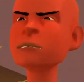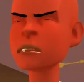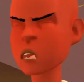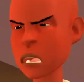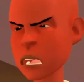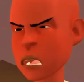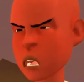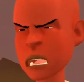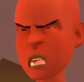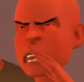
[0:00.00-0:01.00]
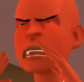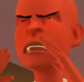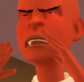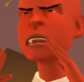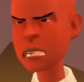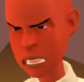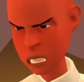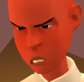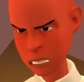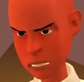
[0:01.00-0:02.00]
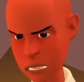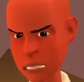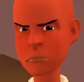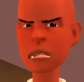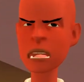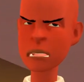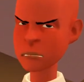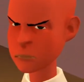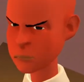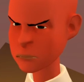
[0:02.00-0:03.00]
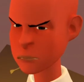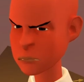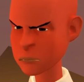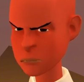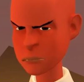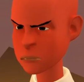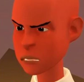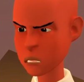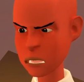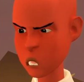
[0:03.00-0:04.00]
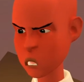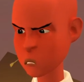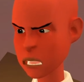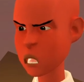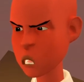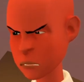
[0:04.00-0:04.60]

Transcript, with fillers: You are grounded until this house gets rebuilt. Go to your room now.